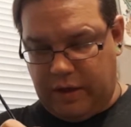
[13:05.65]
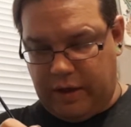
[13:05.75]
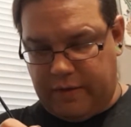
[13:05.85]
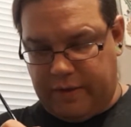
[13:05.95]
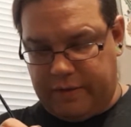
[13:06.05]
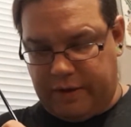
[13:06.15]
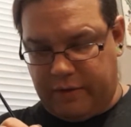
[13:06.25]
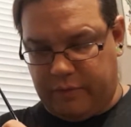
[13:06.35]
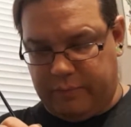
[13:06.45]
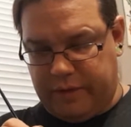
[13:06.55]
And they
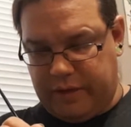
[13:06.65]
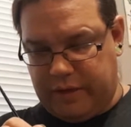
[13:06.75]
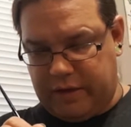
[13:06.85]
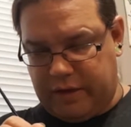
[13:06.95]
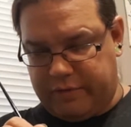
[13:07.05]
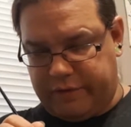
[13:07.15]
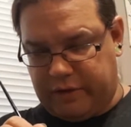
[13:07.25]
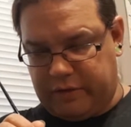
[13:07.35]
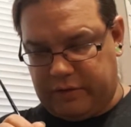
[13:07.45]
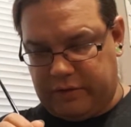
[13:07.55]
thought it would be kind of
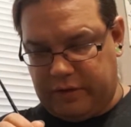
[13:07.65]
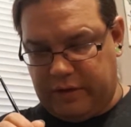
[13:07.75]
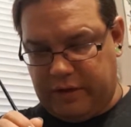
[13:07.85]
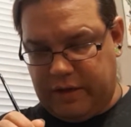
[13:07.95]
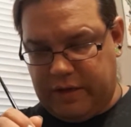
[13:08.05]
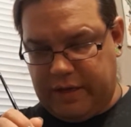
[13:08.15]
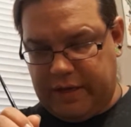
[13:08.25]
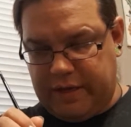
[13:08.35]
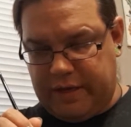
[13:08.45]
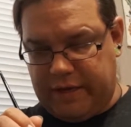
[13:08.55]
a
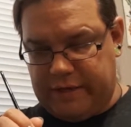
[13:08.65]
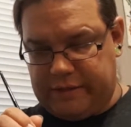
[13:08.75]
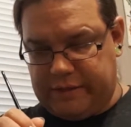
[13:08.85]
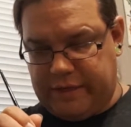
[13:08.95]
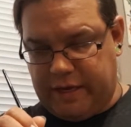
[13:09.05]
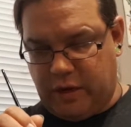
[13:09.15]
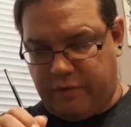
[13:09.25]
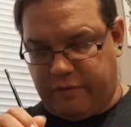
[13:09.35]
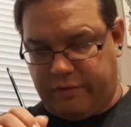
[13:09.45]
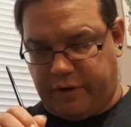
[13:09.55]
easy
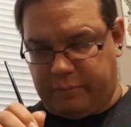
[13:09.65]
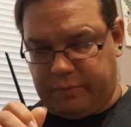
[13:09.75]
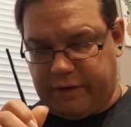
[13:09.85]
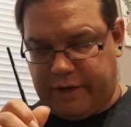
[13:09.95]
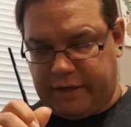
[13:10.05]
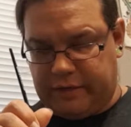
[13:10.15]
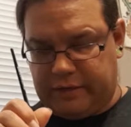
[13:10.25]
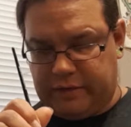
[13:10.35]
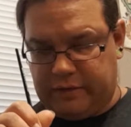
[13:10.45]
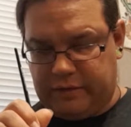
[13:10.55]
takeover of our planet.
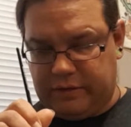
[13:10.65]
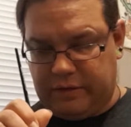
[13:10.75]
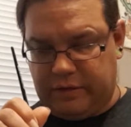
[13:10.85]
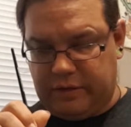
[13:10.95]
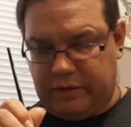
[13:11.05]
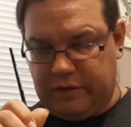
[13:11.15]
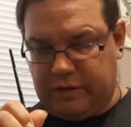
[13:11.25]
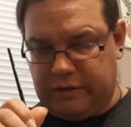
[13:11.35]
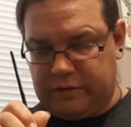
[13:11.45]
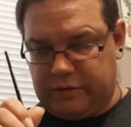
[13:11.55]

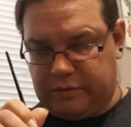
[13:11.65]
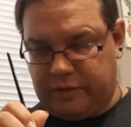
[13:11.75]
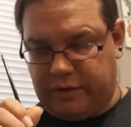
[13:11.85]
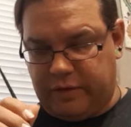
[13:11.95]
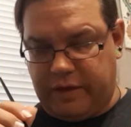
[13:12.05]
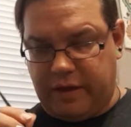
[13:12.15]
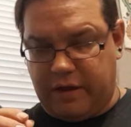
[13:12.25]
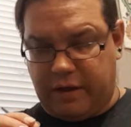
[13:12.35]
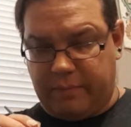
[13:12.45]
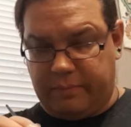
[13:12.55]
So here they
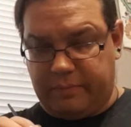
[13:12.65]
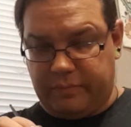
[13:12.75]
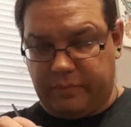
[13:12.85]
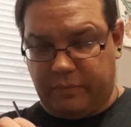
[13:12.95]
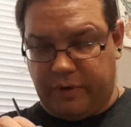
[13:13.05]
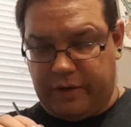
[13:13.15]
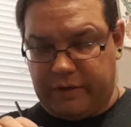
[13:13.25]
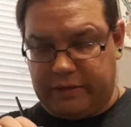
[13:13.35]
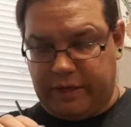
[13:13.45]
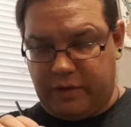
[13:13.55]
come, ready
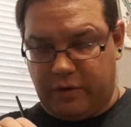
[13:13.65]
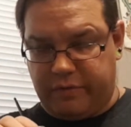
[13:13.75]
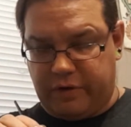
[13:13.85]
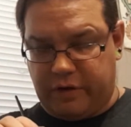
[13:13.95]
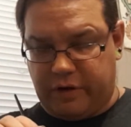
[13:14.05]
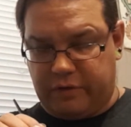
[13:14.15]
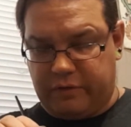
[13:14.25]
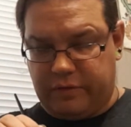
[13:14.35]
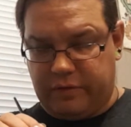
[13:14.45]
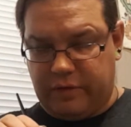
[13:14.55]
to take over
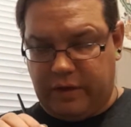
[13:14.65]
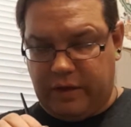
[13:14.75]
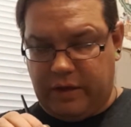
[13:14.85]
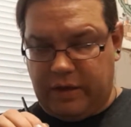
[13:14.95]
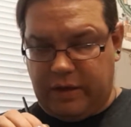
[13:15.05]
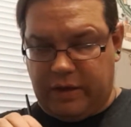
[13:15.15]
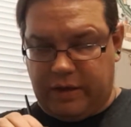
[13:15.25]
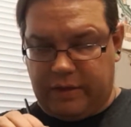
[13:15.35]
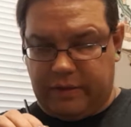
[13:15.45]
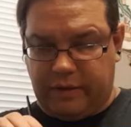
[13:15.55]
Earth,
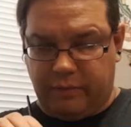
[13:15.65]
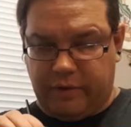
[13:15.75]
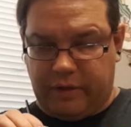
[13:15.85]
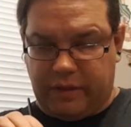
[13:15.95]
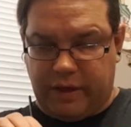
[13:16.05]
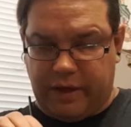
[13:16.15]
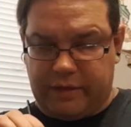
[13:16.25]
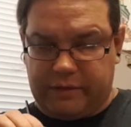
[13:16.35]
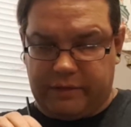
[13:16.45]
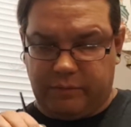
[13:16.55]
and then they
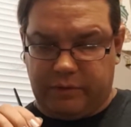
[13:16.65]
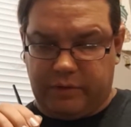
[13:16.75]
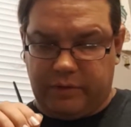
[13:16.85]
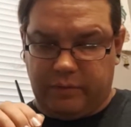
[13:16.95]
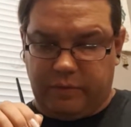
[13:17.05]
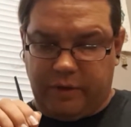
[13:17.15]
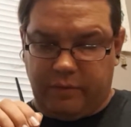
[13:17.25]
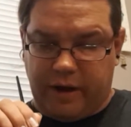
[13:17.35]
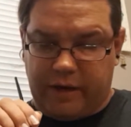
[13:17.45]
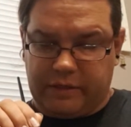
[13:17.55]
realized what they
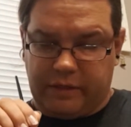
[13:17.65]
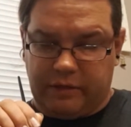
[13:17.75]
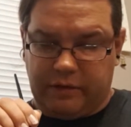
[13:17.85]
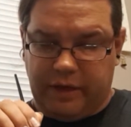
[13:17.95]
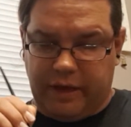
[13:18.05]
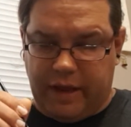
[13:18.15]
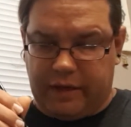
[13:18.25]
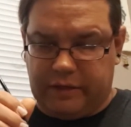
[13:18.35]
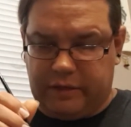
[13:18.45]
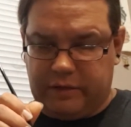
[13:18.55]
were actually looking at